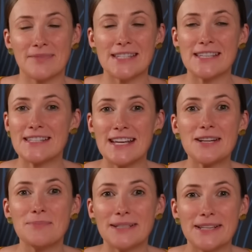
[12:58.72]

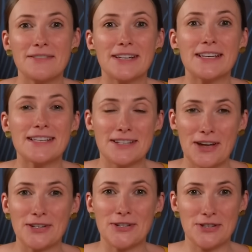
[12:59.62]
Sustainable living is
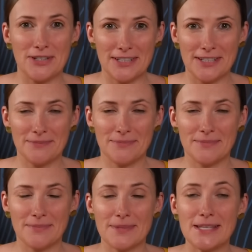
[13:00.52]
not a journey.
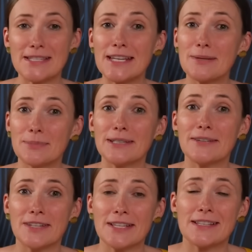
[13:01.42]
Sustainable
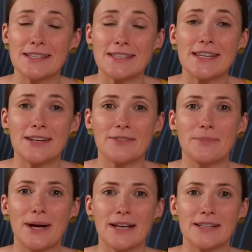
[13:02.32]
living is a state of
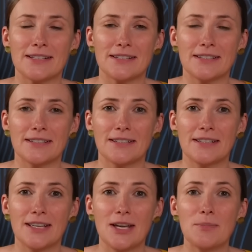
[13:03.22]
mind.
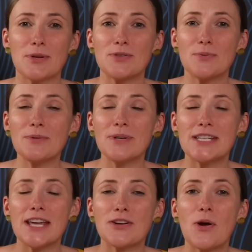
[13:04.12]
Because when we
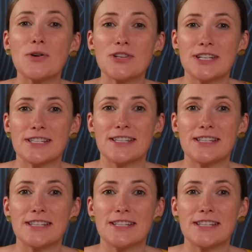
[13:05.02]
take conscious